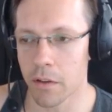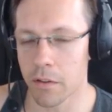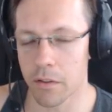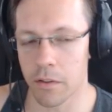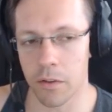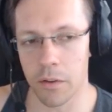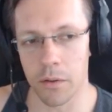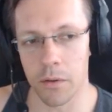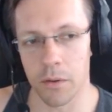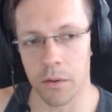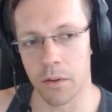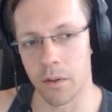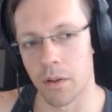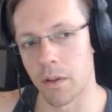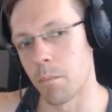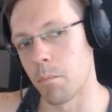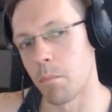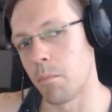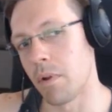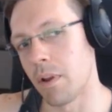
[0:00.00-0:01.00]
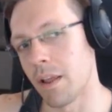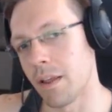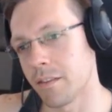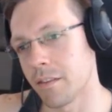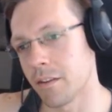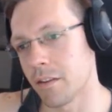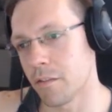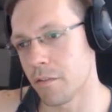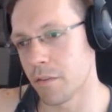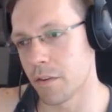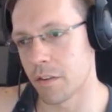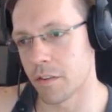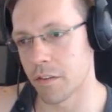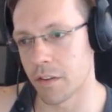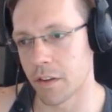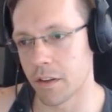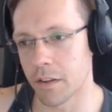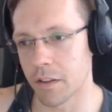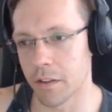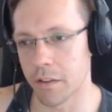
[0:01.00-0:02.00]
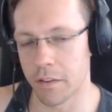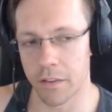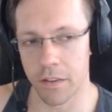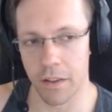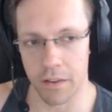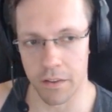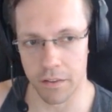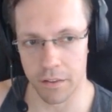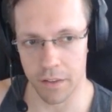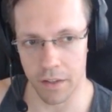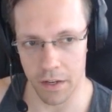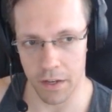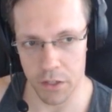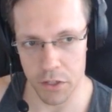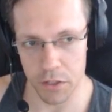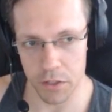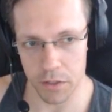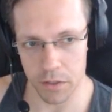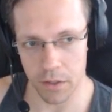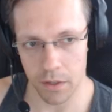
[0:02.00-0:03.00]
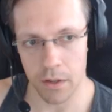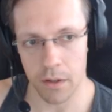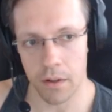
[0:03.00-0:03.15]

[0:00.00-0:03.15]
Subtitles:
to a pleasant physical sensation